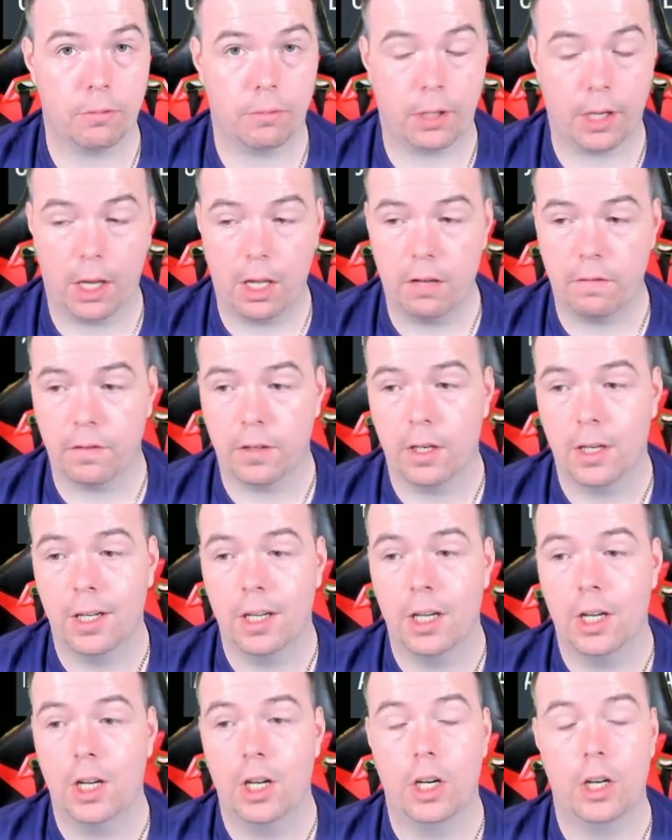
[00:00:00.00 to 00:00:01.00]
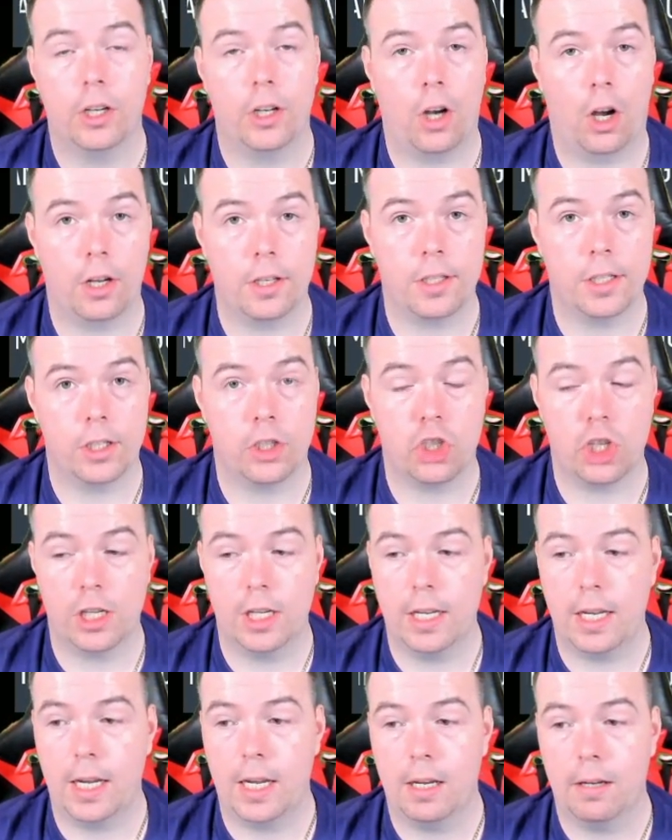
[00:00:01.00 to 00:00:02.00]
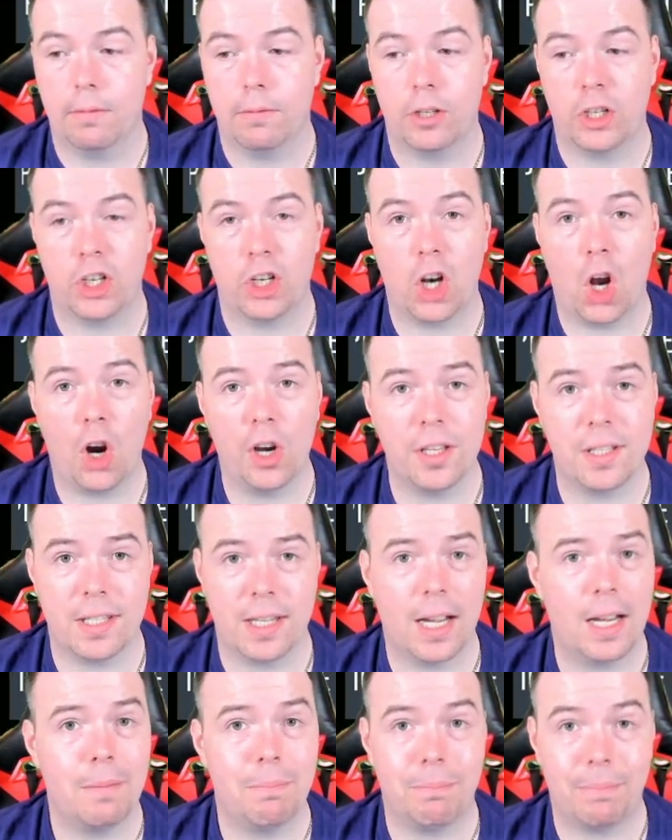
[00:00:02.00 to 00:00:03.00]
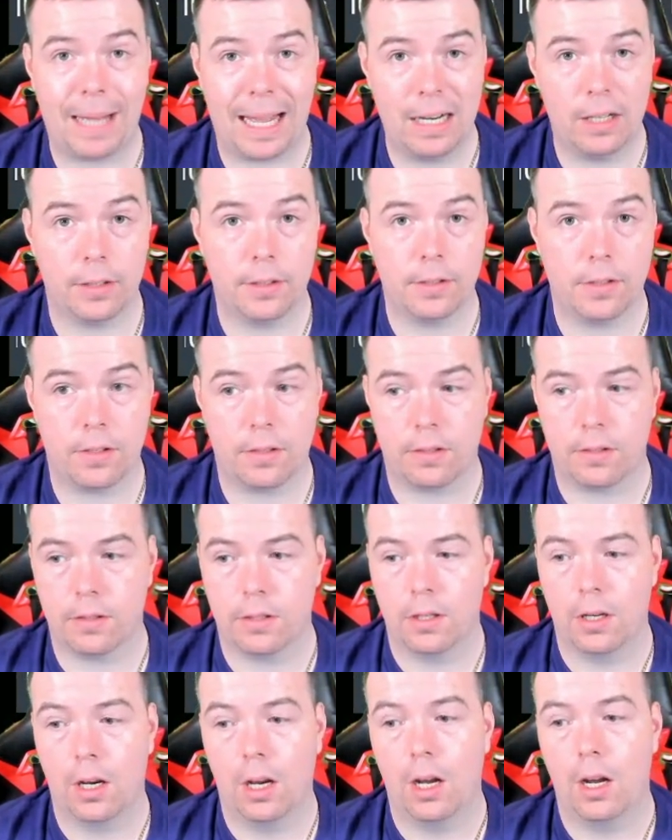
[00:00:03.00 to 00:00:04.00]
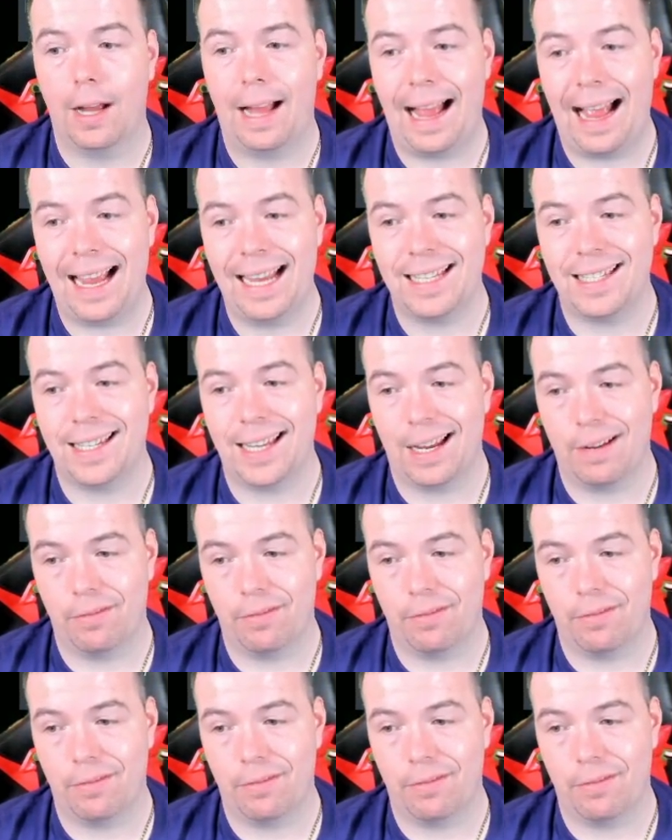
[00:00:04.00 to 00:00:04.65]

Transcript: curve, 90 agility, 98 balance, 88